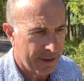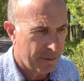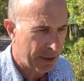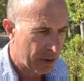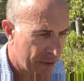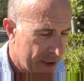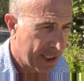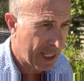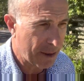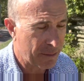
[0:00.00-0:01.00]
Because
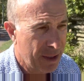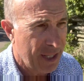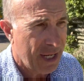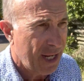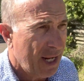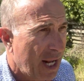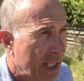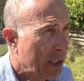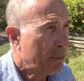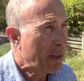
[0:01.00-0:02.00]
a
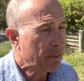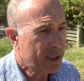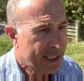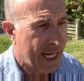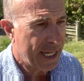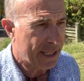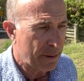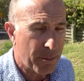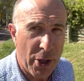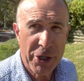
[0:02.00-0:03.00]
lot of people say that
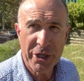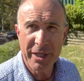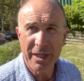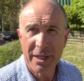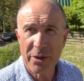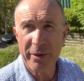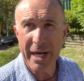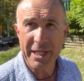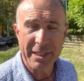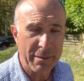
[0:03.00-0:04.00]
motion
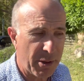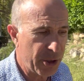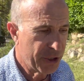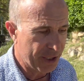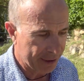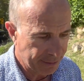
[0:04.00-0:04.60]
creates emotion.